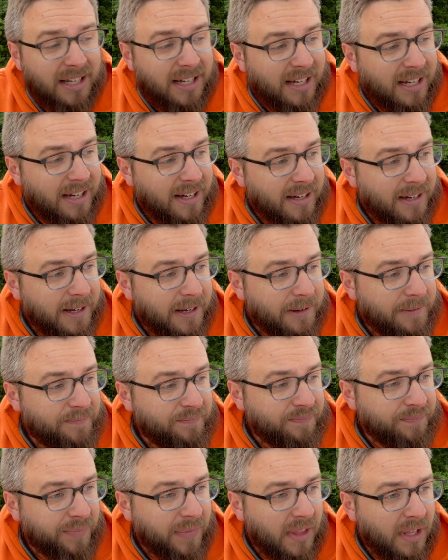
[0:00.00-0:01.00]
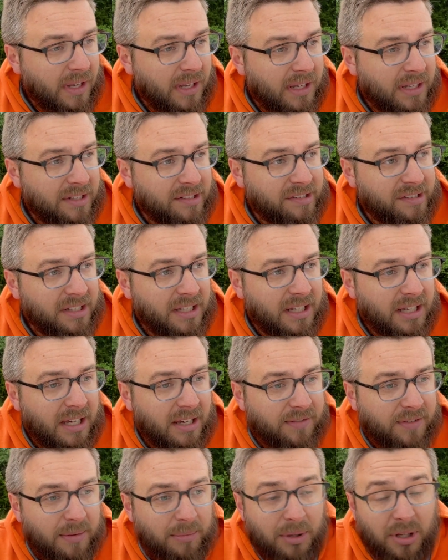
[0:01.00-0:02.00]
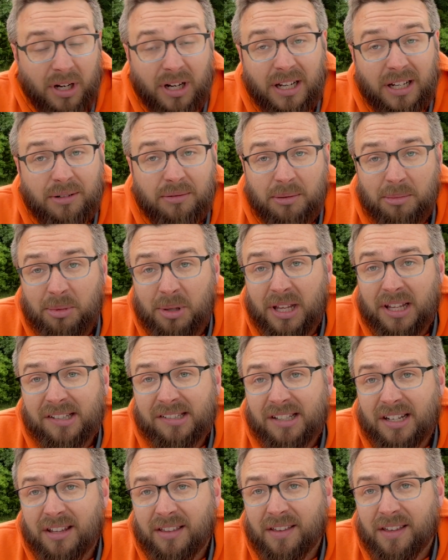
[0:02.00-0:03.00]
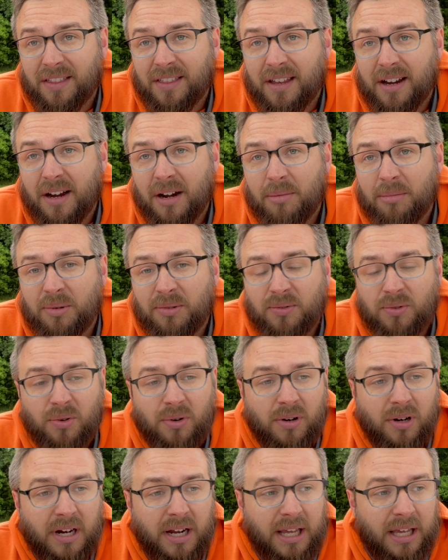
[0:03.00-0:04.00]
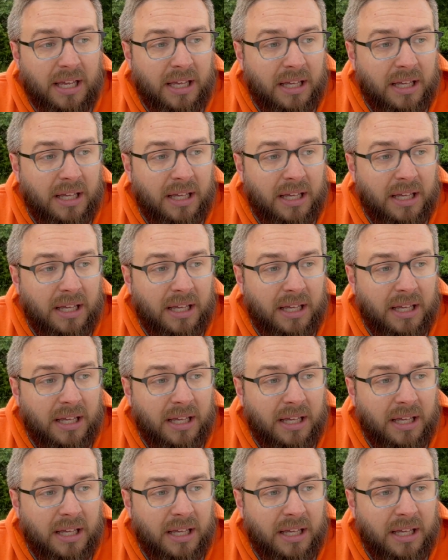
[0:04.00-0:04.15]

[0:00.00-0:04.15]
and see if I'm going to need to replace anything there before I